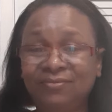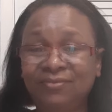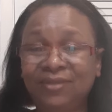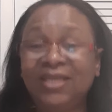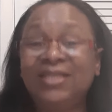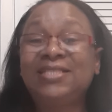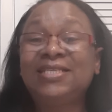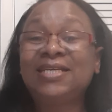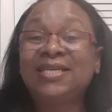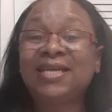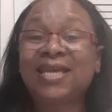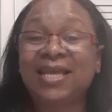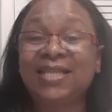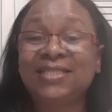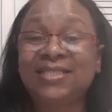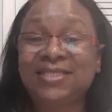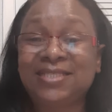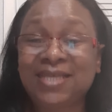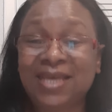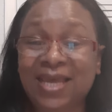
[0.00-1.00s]
It
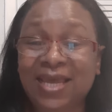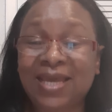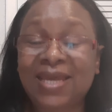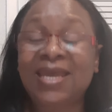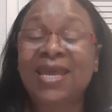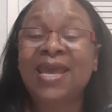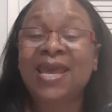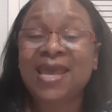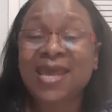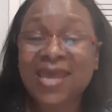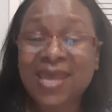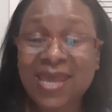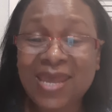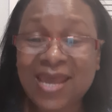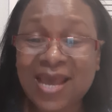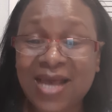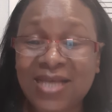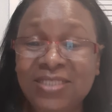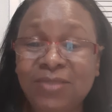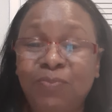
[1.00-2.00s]
can take
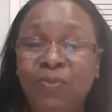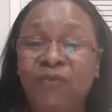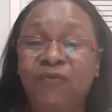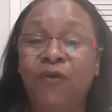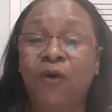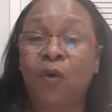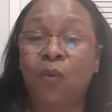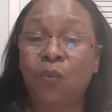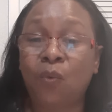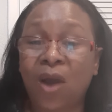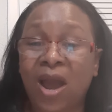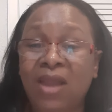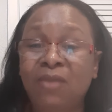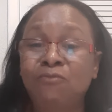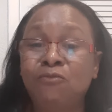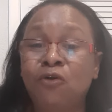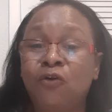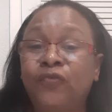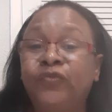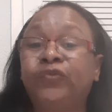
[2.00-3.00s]
years before
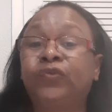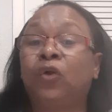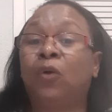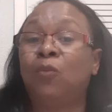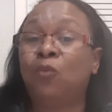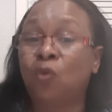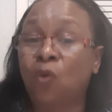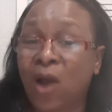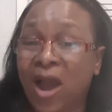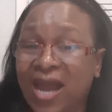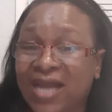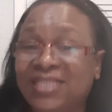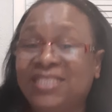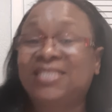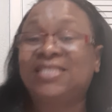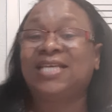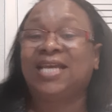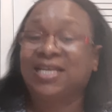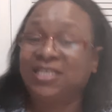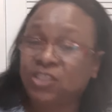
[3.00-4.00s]
one moves from one
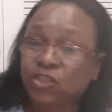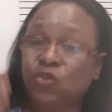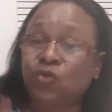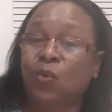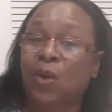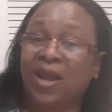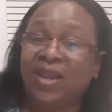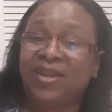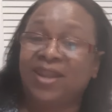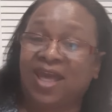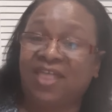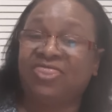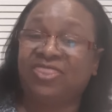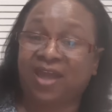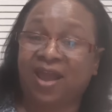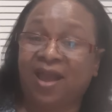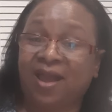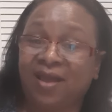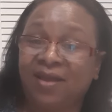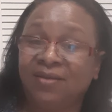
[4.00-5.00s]
stage to
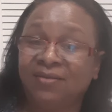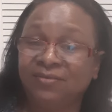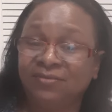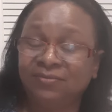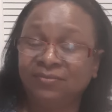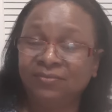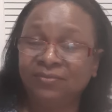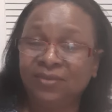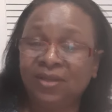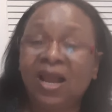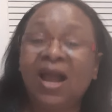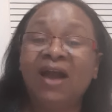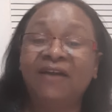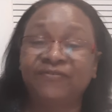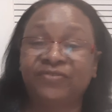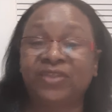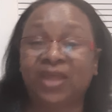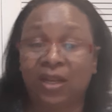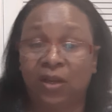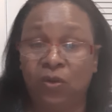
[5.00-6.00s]
another
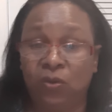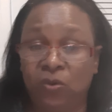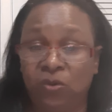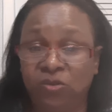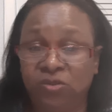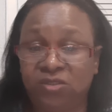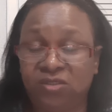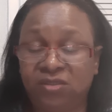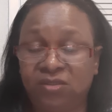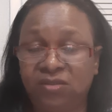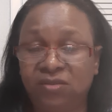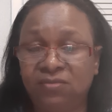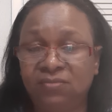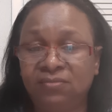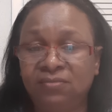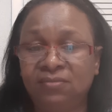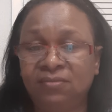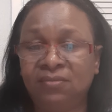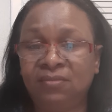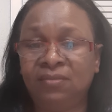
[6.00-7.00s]
after loss.
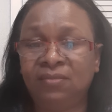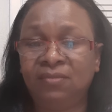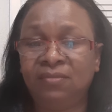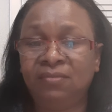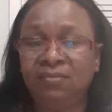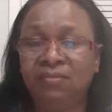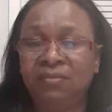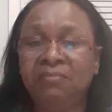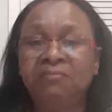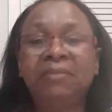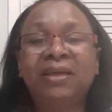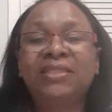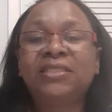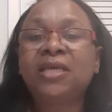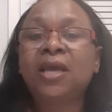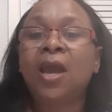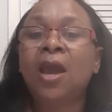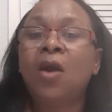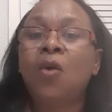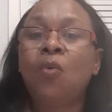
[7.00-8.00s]
But
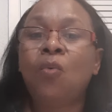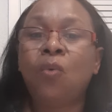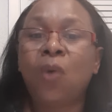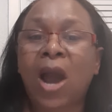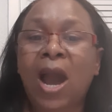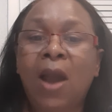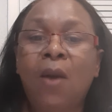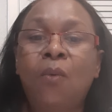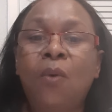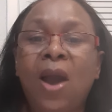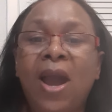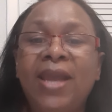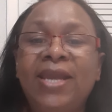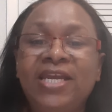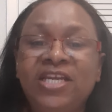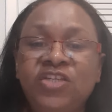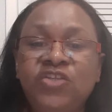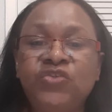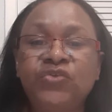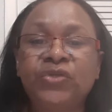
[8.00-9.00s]
our
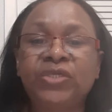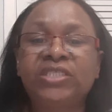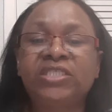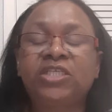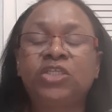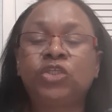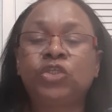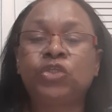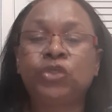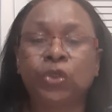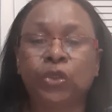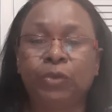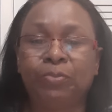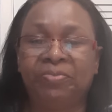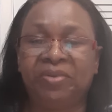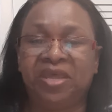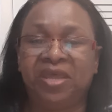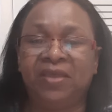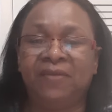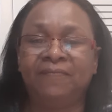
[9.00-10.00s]
interest should
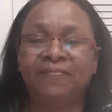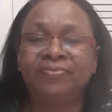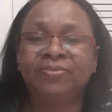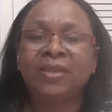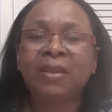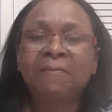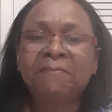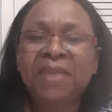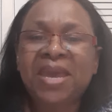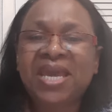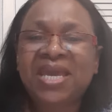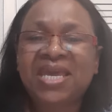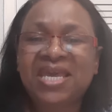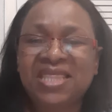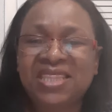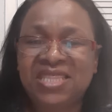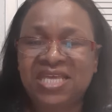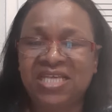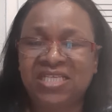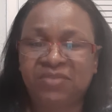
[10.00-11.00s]
be
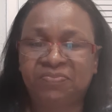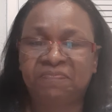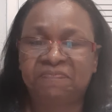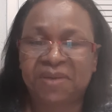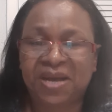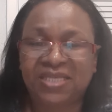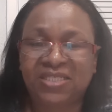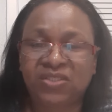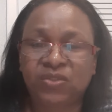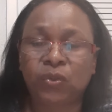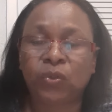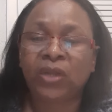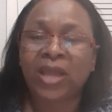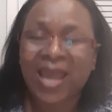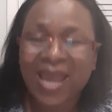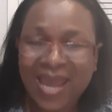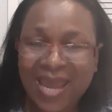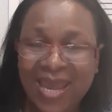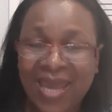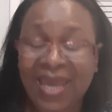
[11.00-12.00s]
making this person
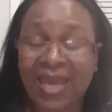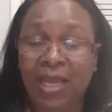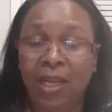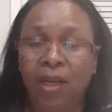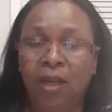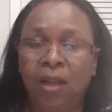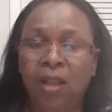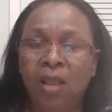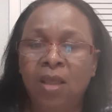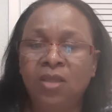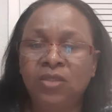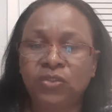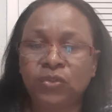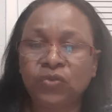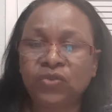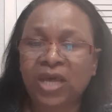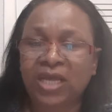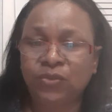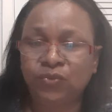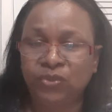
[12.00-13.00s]
heal so
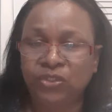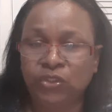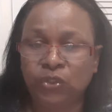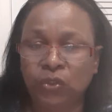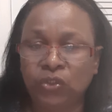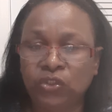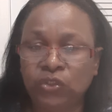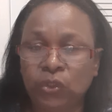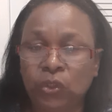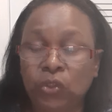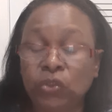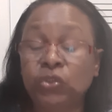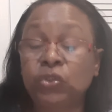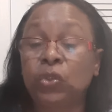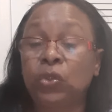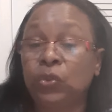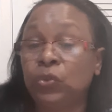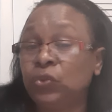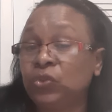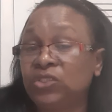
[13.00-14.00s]
that we don't
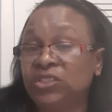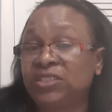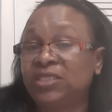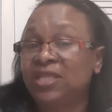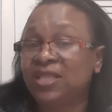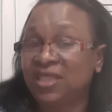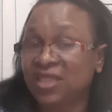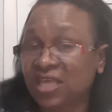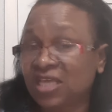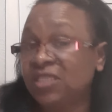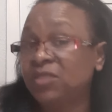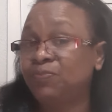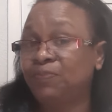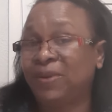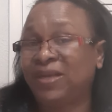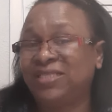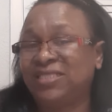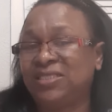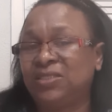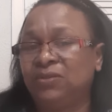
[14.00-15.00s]
also lose this
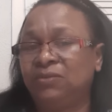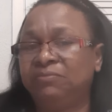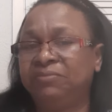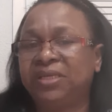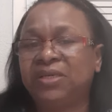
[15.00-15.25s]
person.